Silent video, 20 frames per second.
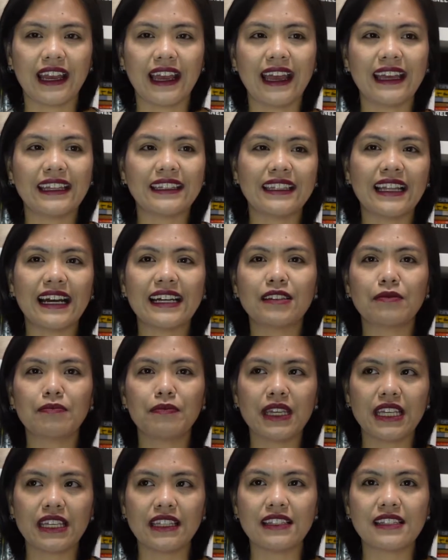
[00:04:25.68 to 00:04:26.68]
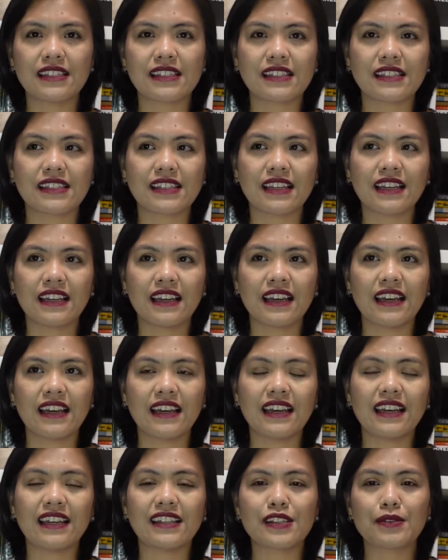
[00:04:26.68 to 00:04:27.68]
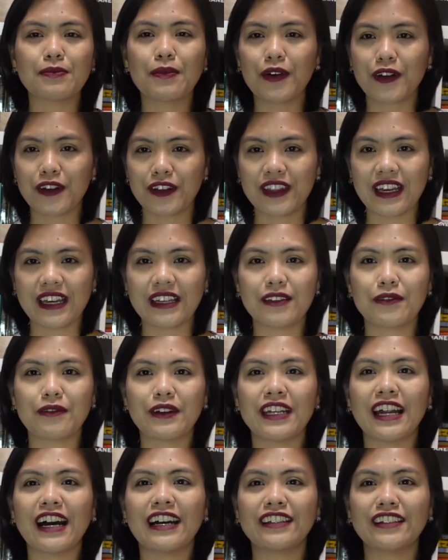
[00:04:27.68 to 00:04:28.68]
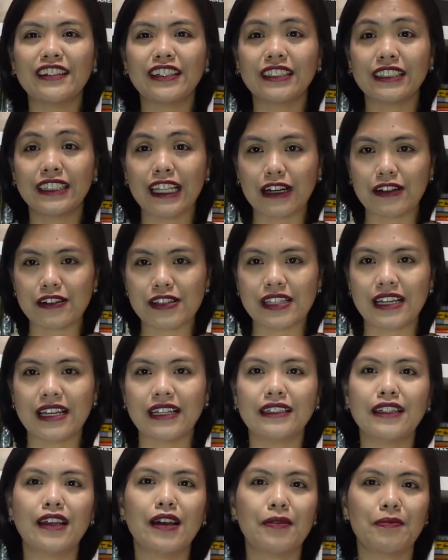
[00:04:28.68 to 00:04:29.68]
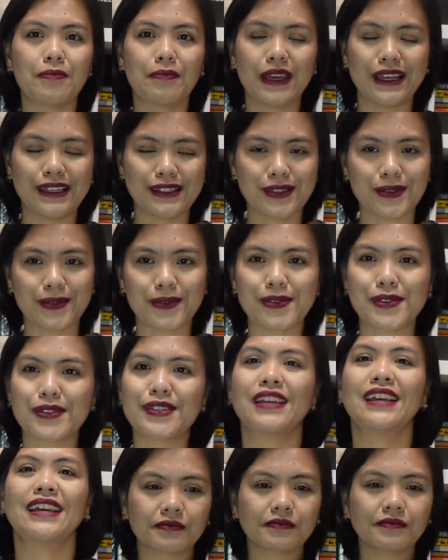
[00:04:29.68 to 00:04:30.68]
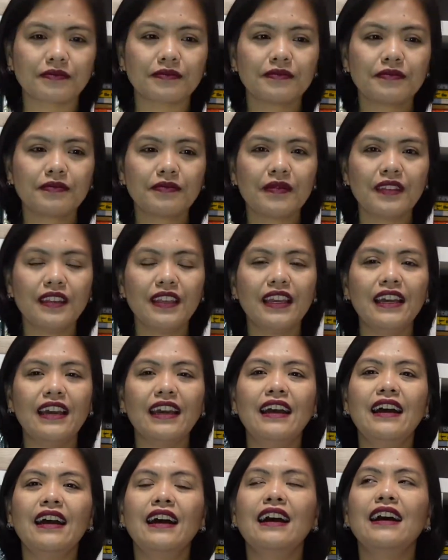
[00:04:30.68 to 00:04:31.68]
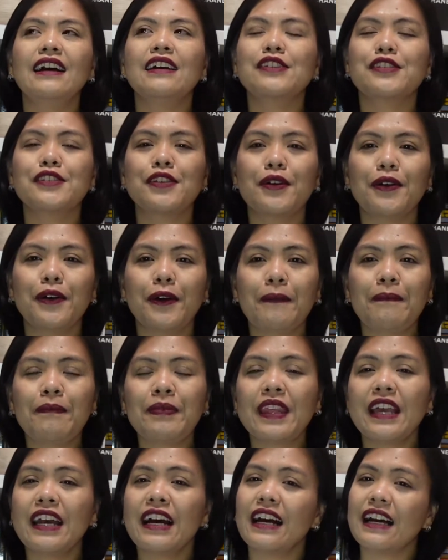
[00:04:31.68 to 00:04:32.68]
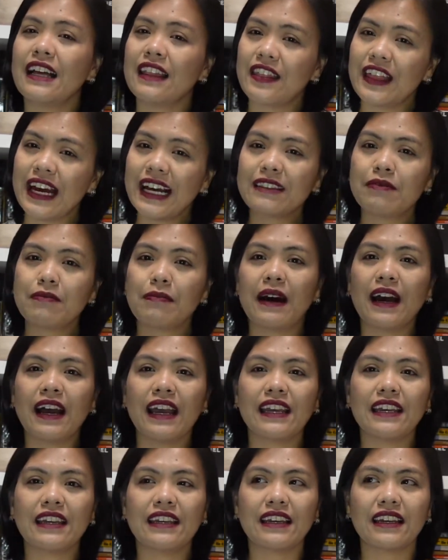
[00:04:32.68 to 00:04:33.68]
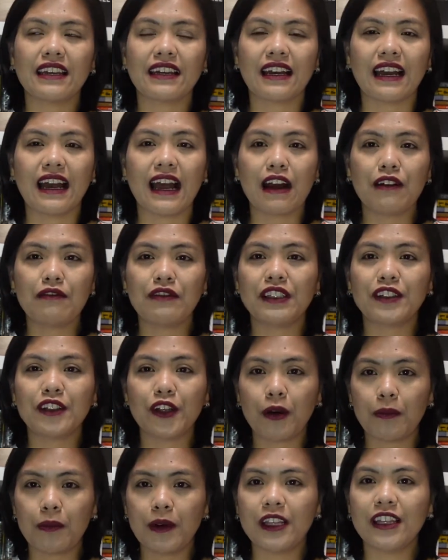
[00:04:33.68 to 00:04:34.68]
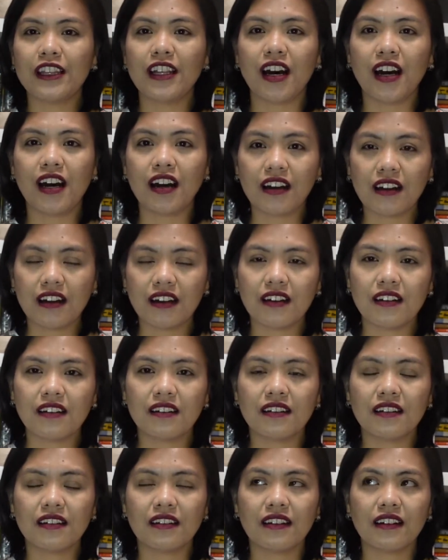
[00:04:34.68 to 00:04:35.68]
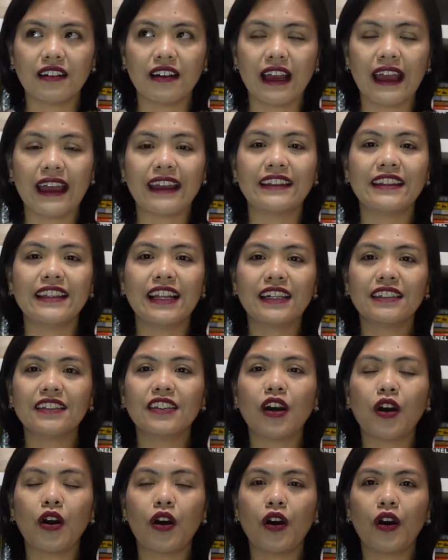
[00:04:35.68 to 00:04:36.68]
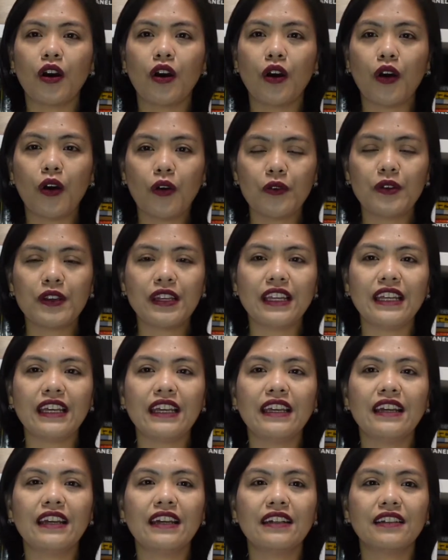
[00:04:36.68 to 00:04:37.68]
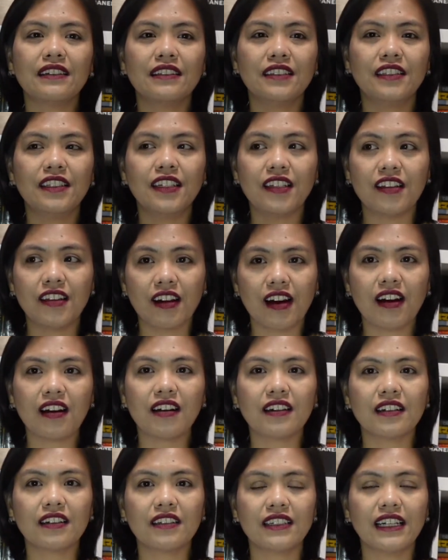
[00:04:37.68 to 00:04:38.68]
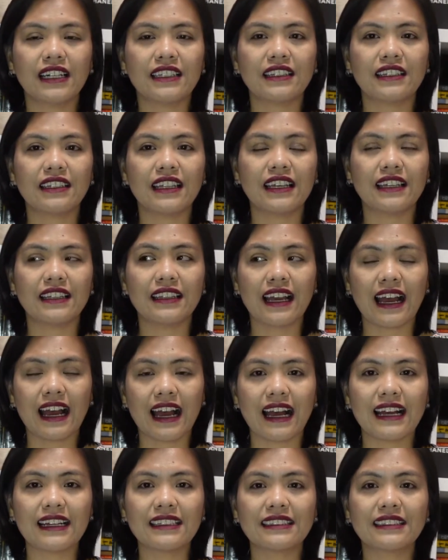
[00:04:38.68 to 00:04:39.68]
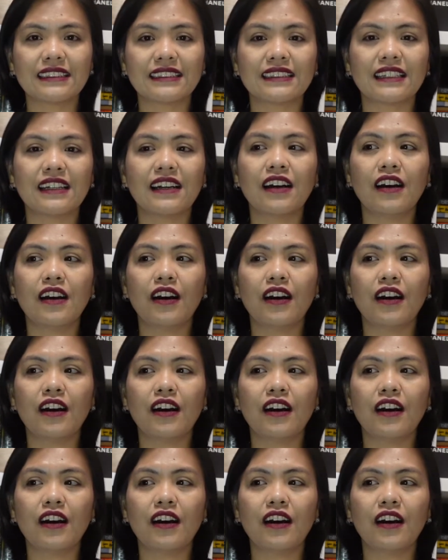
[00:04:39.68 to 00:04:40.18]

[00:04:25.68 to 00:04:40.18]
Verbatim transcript: and that means it's more than 100,000 pesos. So that bike have a double lock, and not only the lock that it has